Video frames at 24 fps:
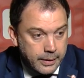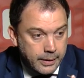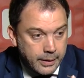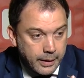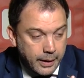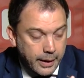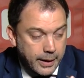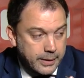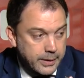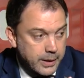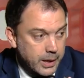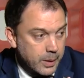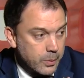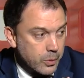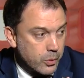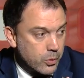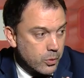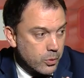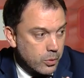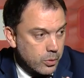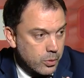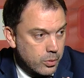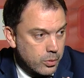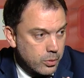like team
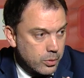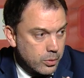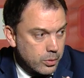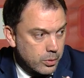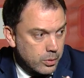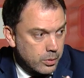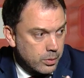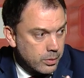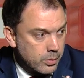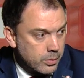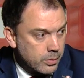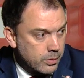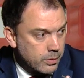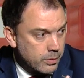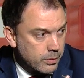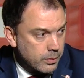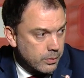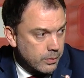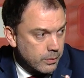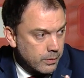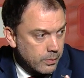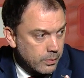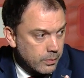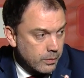who
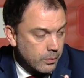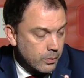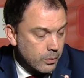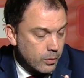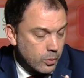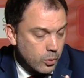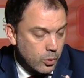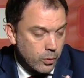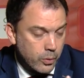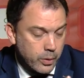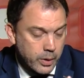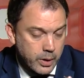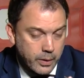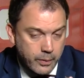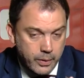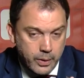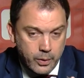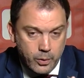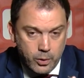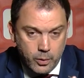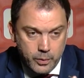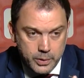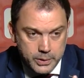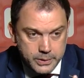wanna
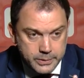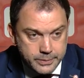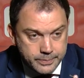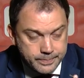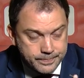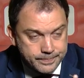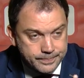win always.